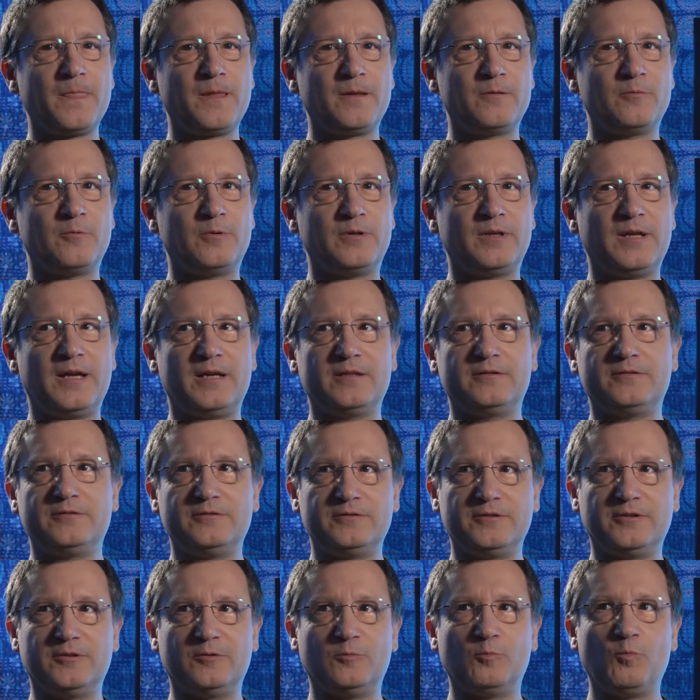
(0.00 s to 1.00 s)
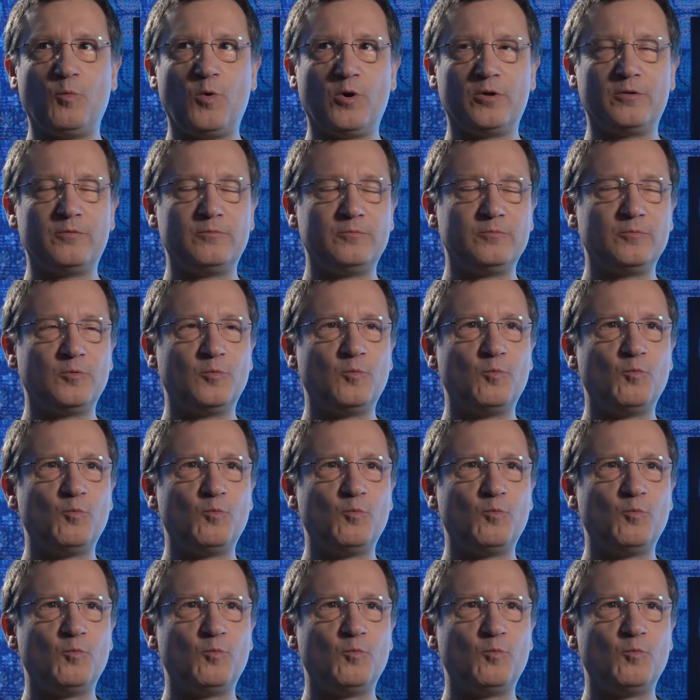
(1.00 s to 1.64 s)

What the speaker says: where I had one